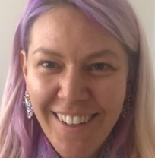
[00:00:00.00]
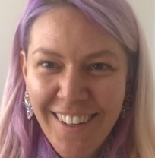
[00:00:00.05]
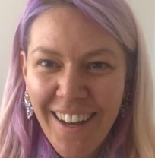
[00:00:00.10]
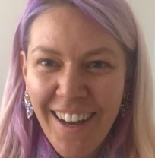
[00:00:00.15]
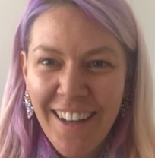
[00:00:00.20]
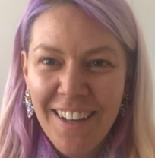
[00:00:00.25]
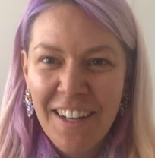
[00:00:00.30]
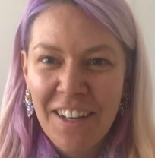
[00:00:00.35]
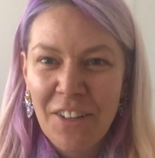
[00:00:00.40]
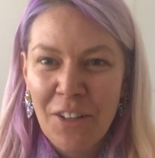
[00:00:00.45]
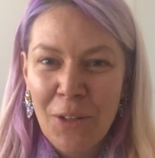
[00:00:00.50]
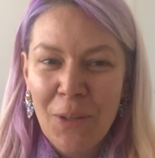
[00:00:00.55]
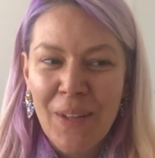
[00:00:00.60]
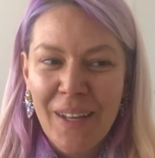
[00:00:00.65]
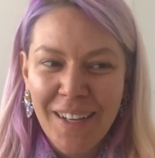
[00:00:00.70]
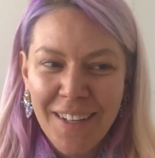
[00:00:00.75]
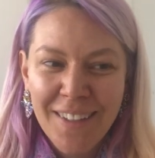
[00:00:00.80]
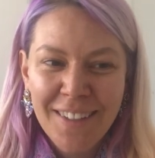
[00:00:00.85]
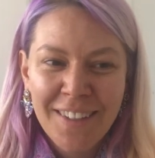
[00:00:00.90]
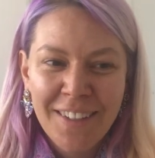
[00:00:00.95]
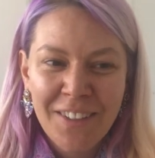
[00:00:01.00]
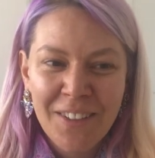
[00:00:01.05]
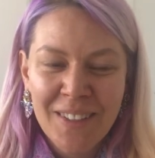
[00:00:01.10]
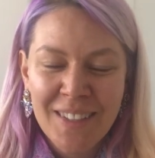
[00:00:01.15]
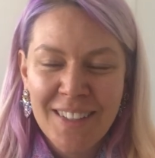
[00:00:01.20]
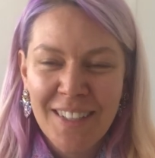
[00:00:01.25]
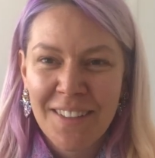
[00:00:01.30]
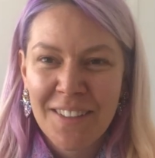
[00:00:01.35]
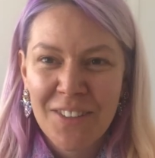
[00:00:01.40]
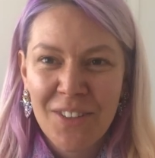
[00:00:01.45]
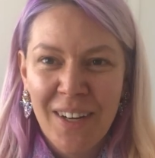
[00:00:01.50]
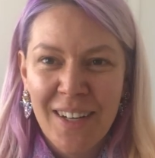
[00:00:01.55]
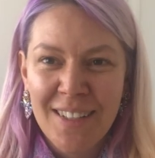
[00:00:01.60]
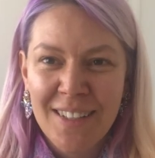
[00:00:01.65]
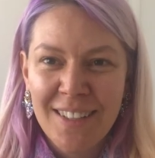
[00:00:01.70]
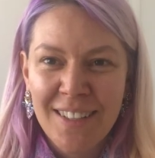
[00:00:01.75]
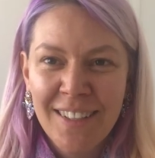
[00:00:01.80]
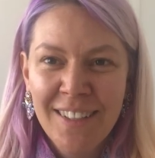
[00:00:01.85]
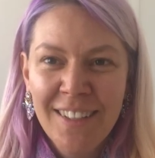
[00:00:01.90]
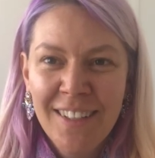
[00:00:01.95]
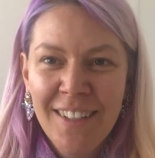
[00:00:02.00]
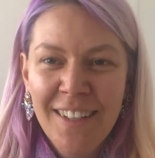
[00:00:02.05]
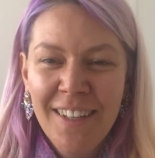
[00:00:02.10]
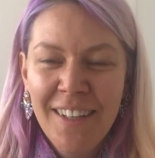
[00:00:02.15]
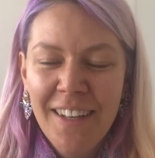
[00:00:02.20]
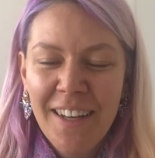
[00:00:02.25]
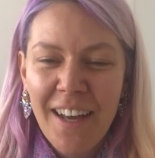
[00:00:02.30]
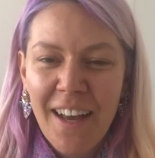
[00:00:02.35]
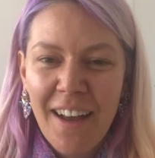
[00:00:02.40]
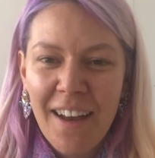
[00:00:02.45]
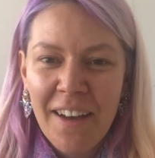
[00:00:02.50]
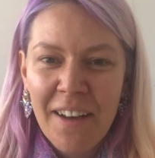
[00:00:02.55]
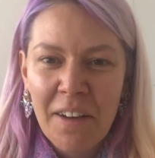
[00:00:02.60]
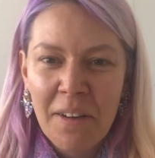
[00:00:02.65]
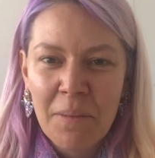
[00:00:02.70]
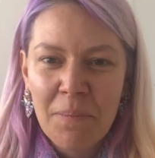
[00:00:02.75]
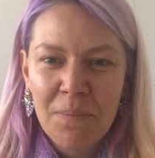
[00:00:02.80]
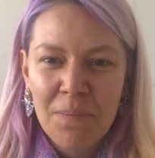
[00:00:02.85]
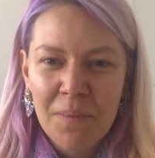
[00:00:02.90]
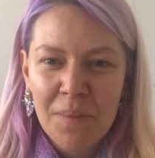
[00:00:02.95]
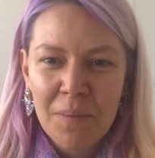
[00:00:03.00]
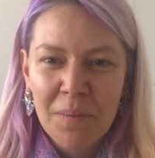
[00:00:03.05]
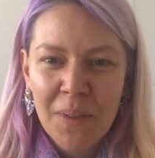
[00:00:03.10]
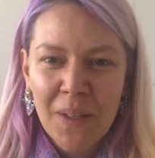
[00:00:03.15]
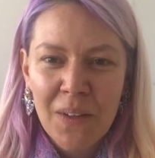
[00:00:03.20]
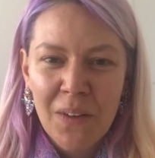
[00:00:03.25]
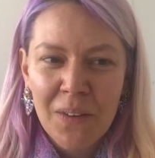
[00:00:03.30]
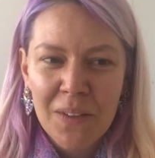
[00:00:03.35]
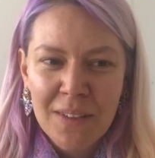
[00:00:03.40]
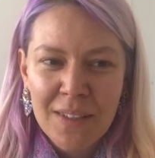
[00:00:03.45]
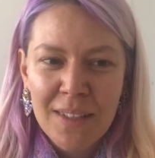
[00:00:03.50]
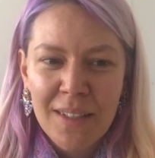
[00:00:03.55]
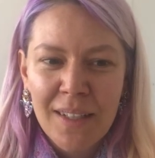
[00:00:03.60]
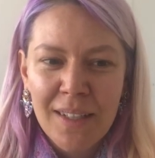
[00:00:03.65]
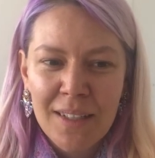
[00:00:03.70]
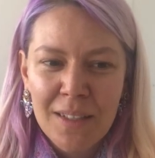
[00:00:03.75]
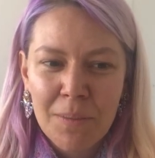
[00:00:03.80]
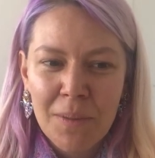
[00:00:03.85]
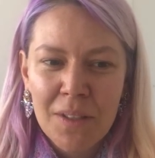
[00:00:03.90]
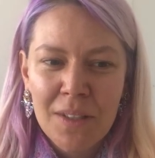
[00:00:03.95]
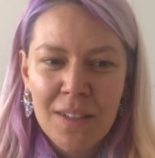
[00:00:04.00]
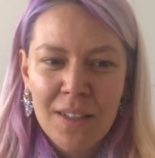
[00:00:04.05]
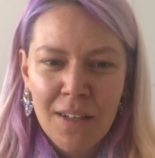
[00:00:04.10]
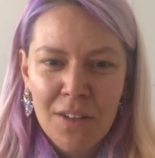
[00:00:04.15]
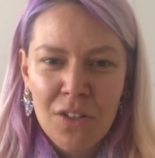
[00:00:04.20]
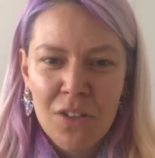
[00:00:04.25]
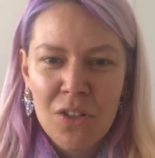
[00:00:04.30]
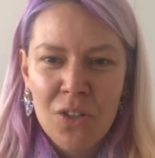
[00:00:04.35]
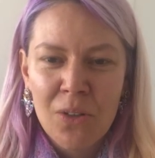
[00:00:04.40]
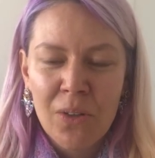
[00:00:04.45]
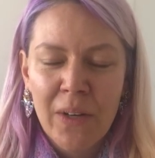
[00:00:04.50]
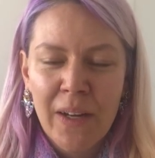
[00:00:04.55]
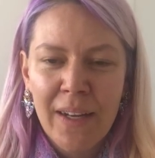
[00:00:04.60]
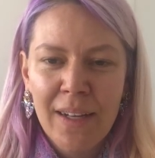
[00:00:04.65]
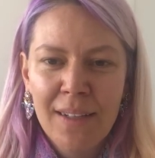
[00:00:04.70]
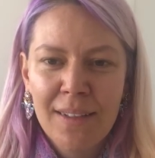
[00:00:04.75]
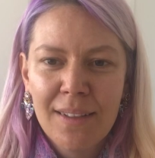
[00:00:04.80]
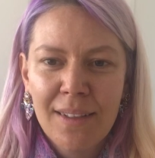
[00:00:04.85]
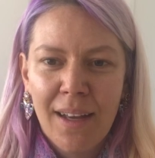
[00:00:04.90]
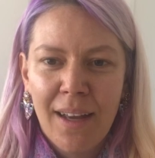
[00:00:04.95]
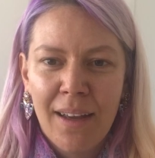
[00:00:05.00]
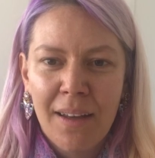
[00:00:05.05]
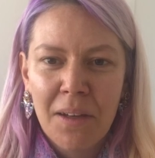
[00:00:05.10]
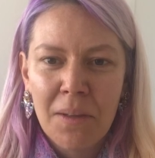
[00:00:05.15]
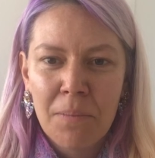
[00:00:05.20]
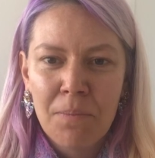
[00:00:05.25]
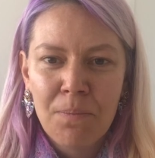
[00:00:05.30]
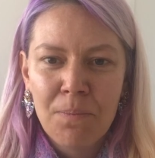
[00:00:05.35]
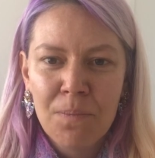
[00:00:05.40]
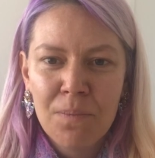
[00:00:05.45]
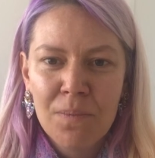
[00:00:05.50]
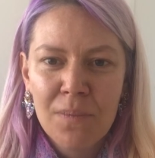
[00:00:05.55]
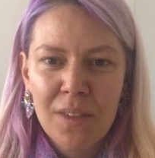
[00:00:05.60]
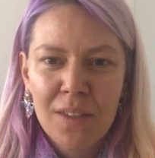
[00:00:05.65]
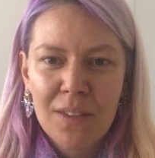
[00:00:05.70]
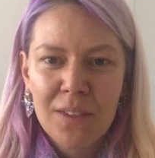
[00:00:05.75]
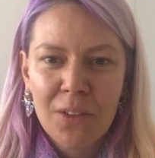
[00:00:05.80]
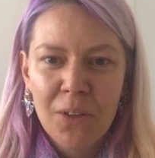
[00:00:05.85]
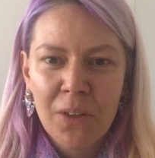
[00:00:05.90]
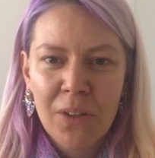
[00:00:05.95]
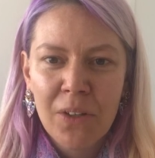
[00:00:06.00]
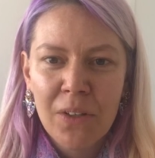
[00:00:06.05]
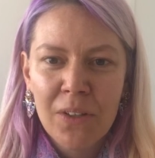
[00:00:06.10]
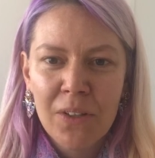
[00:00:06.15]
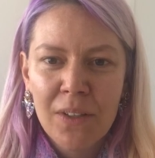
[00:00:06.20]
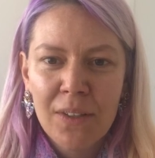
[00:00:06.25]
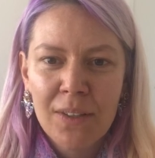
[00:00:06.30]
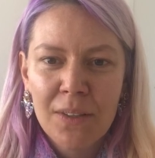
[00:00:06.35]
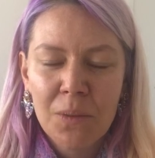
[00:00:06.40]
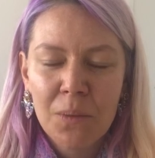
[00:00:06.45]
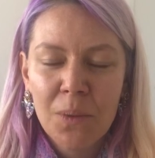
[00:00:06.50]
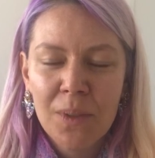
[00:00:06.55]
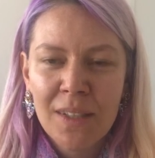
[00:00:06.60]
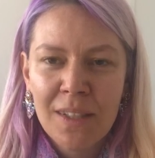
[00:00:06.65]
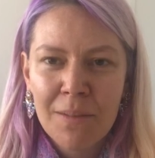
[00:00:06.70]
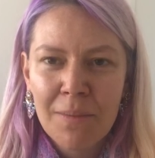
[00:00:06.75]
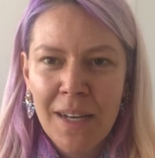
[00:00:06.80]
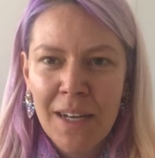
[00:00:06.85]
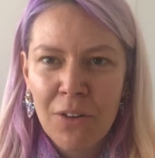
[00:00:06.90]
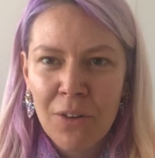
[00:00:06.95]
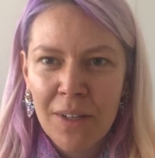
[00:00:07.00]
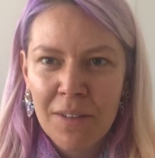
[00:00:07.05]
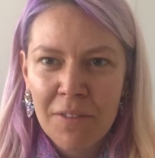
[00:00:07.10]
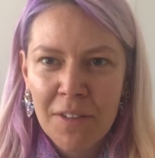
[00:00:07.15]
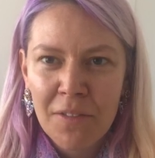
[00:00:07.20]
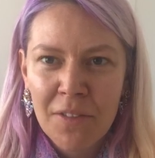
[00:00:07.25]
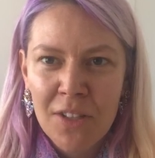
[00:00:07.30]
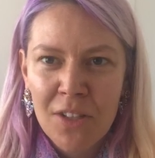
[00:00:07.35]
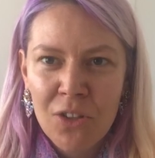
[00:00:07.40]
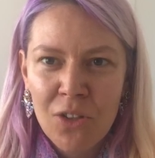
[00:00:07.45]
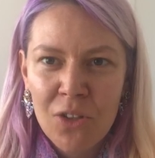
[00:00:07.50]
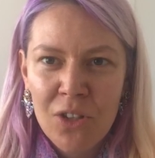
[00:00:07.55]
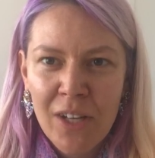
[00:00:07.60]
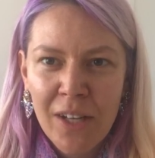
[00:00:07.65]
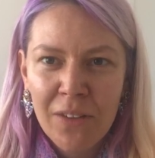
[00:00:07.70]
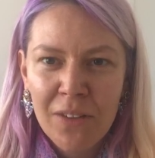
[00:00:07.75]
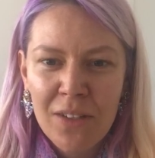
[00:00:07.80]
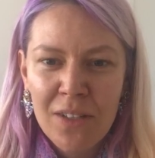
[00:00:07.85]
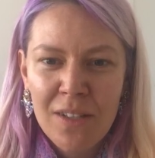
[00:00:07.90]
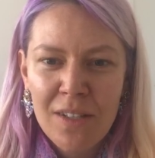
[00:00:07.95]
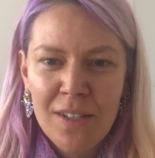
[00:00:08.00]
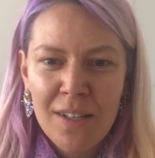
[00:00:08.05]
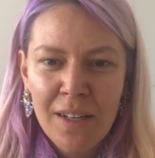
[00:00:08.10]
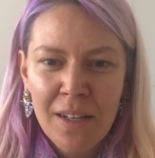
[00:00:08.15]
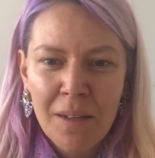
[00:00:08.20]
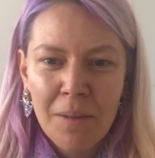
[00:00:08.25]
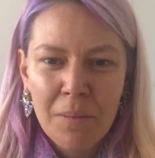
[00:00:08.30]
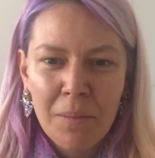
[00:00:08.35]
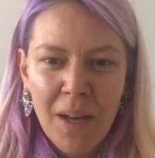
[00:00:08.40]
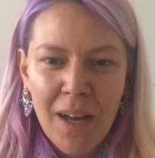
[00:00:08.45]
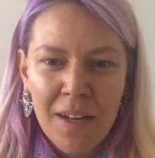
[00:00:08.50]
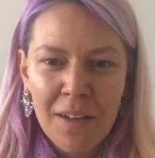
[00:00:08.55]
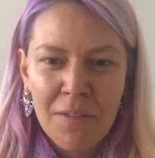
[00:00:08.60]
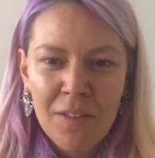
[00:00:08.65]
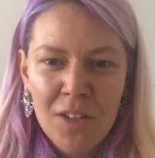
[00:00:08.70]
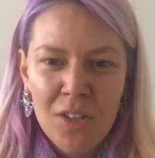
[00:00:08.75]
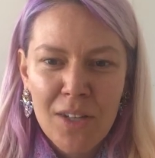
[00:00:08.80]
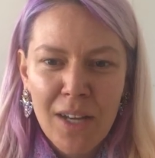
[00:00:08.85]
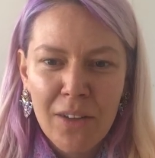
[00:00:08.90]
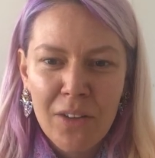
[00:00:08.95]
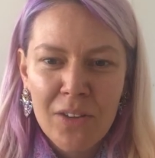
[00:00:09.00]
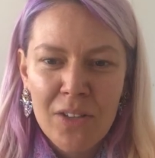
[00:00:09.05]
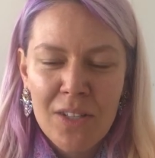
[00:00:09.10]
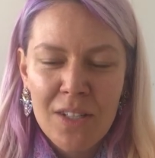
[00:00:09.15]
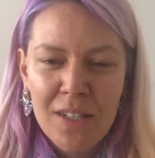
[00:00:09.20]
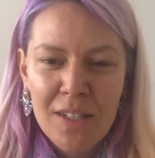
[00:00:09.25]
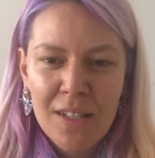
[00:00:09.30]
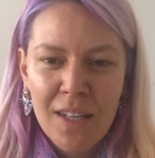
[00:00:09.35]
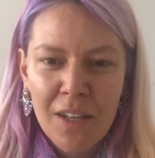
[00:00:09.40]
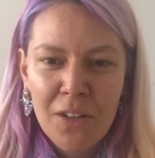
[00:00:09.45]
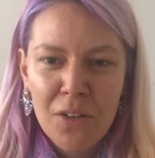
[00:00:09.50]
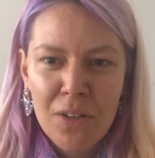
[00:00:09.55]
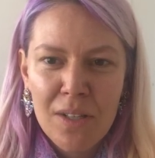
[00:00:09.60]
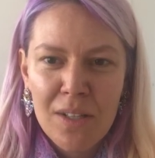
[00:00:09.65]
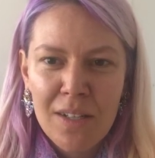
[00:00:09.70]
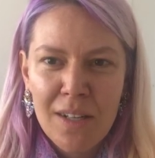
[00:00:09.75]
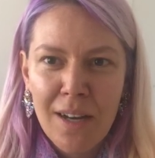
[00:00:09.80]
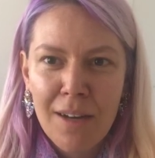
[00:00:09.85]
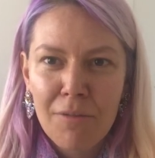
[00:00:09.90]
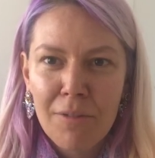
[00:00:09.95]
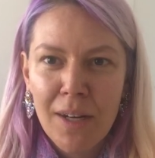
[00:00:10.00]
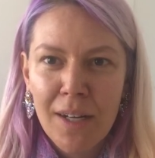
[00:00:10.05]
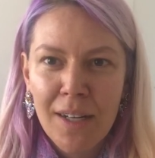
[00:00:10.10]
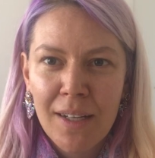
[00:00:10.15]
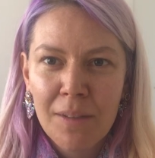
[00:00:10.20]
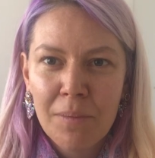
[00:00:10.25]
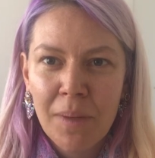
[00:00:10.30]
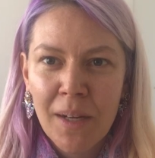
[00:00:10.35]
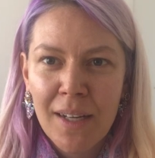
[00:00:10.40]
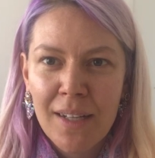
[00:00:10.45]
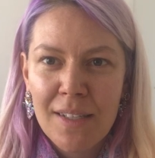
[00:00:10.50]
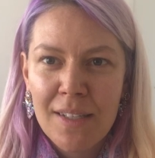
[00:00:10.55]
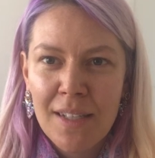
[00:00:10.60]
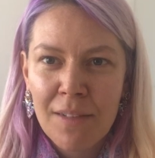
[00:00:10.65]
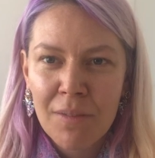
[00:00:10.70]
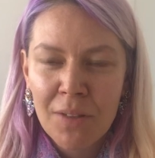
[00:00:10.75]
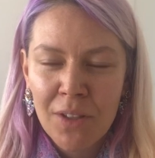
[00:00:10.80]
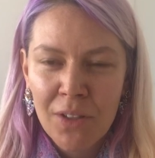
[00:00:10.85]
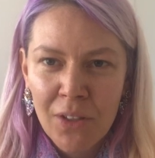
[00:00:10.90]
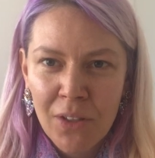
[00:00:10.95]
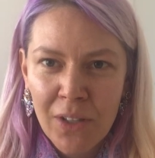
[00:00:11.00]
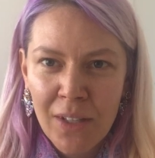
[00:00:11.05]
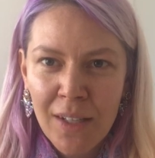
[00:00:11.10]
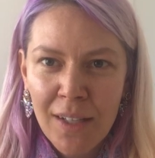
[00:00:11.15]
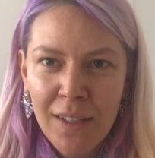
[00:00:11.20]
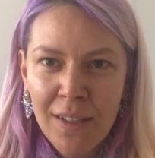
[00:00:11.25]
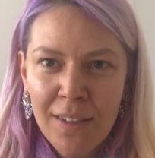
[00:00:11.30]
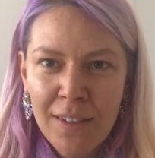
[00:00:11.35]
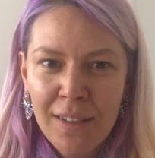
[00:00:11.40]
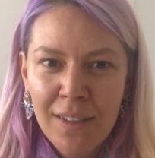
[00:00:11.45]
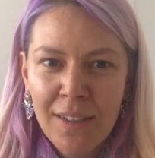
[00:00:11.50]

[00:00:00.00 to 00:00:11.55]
And I know that, I know it sounds crazy. But honestly, it's been such a joy. So with the Mega Run 52 challenge, part of the challenge is that you start running by 7:30.